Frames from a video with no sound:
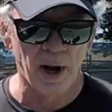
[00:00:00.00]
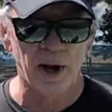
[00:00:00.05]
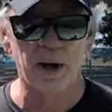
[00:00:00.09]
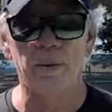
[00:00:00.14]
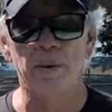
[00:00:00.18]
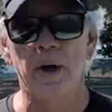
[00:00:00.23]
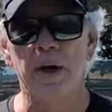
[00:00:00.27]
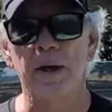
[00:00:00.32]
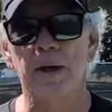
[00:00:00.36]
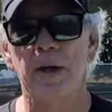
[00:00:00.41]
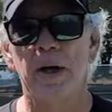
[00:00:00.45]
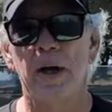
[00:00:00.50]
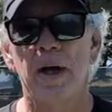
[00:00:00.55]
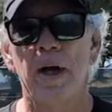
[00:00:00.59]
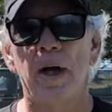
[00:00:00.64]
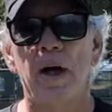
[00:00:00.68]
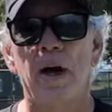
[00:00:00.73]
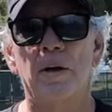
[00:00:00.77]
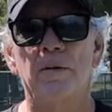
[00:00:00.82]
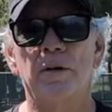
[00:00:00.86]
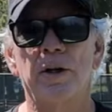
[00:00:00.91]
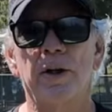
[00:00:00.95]
anyway,
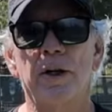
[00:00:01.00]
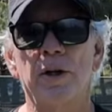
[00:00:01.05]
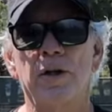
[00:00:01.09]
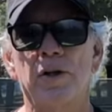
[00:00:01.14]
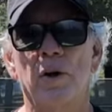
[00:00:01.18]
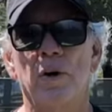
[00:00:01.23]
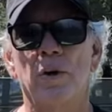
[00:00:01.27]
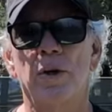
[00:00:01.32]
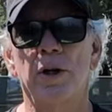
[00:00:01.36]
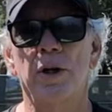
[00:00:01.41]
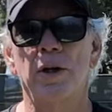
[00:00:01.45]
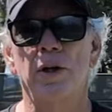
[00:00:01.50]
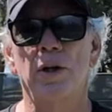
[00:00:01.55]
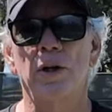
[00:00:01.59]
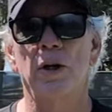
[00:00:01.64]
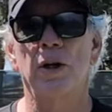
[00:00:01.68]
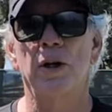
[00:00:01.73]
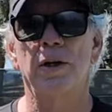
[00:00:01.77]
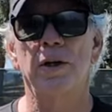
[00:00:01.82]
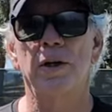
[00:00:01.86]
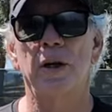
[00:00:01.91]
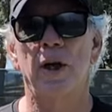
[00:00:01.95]
everything's going
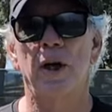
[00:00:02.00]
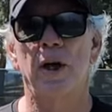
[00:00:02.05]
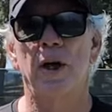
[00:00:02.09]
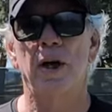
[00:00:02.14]
good.